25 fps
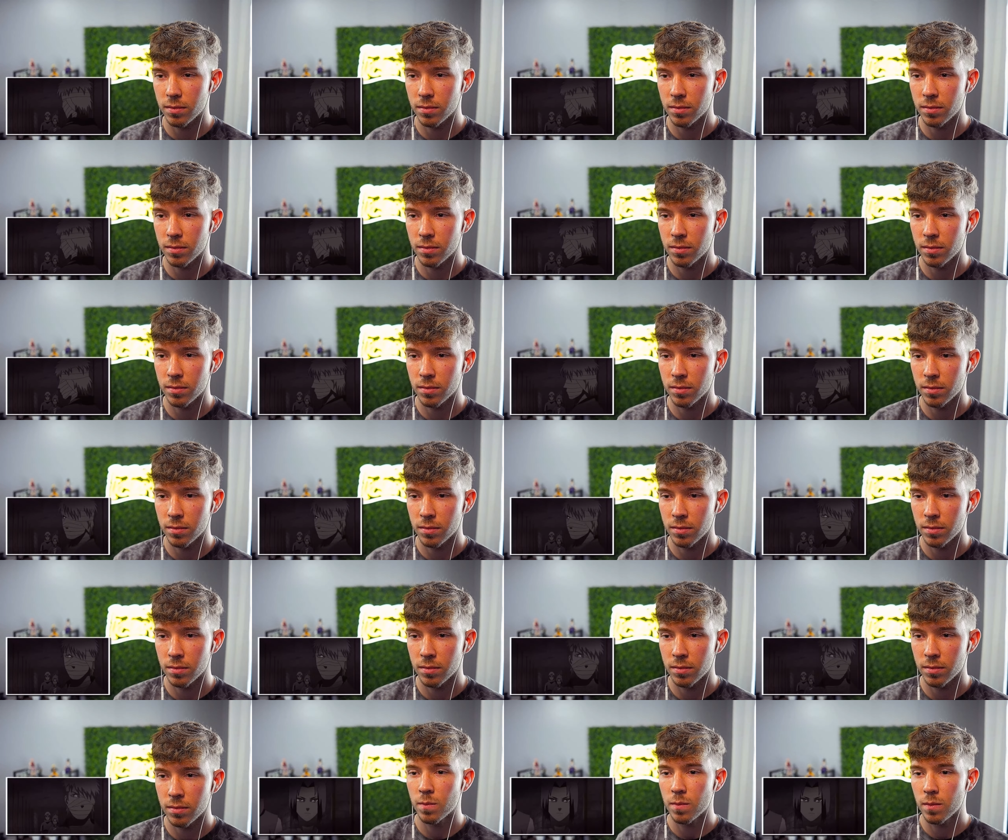Let's go.
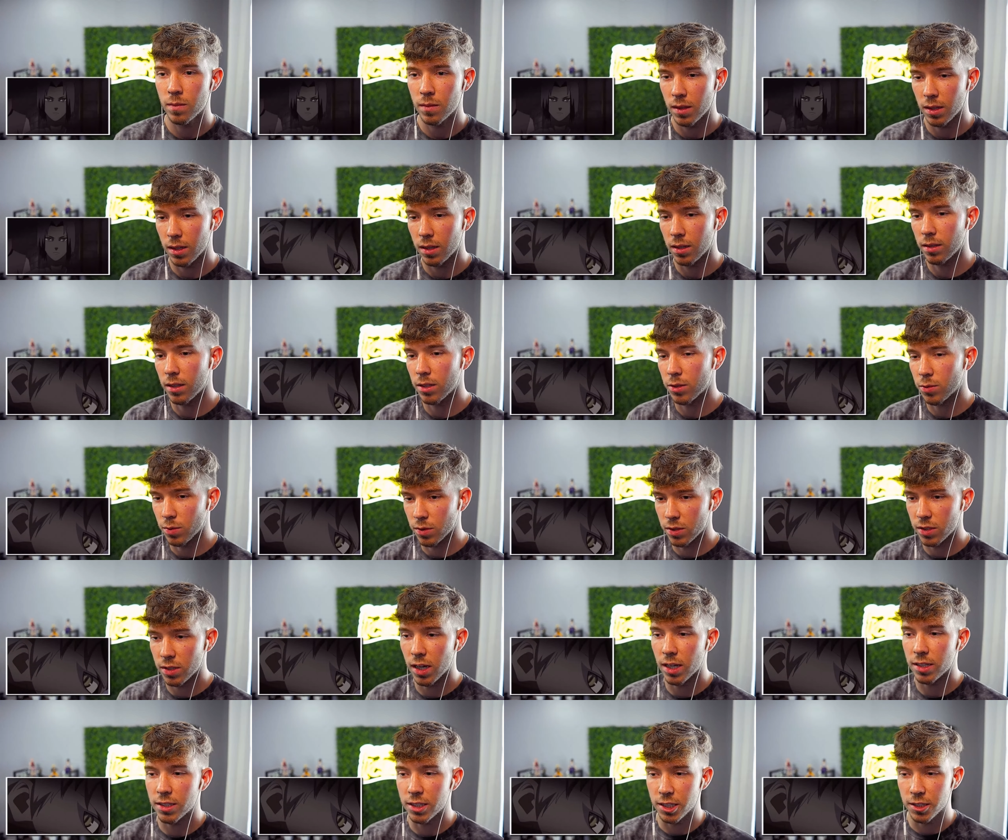That's when
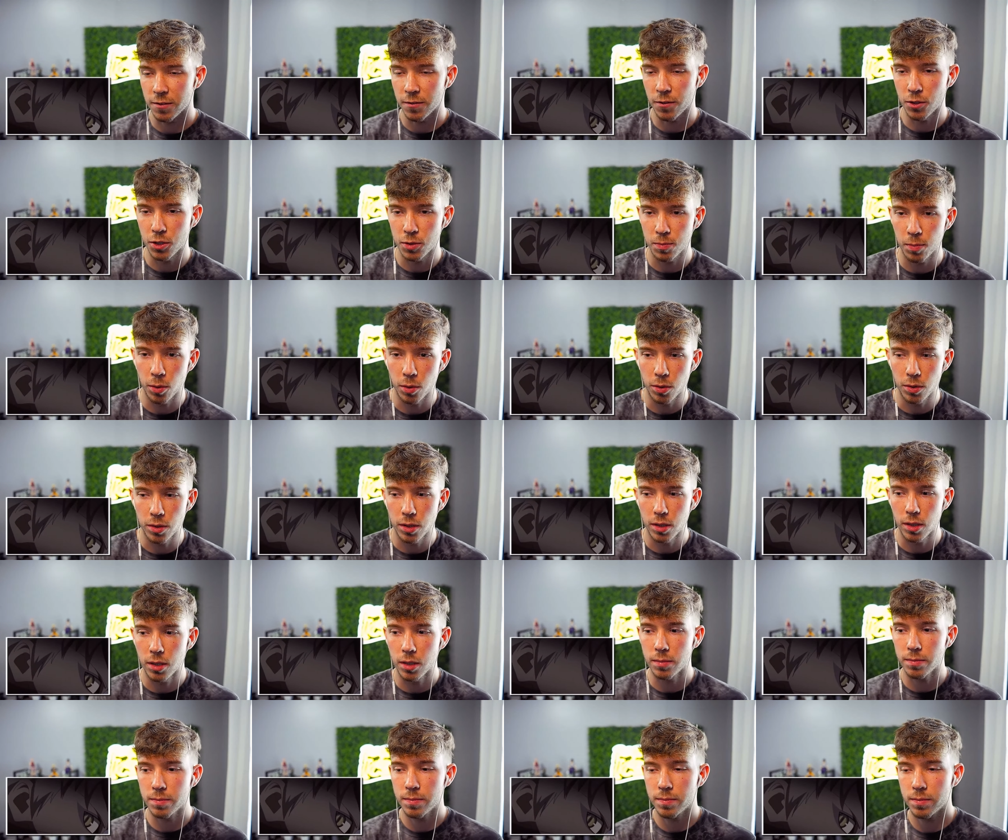Sasuke first pulled this
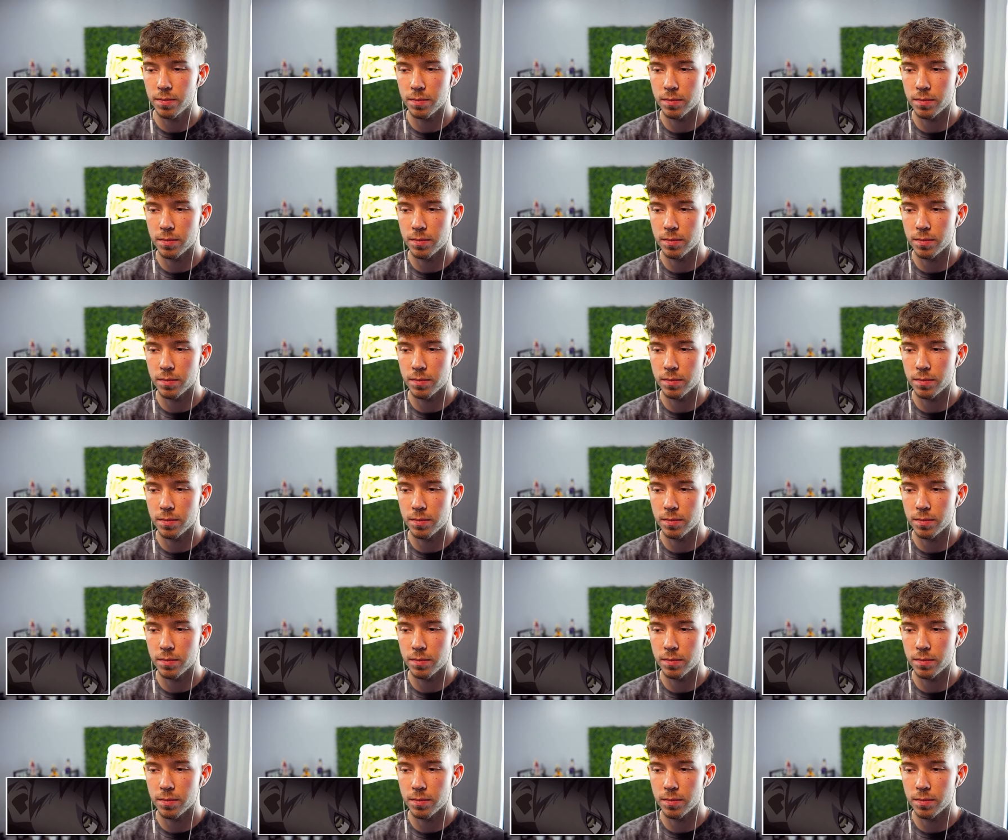up. Child,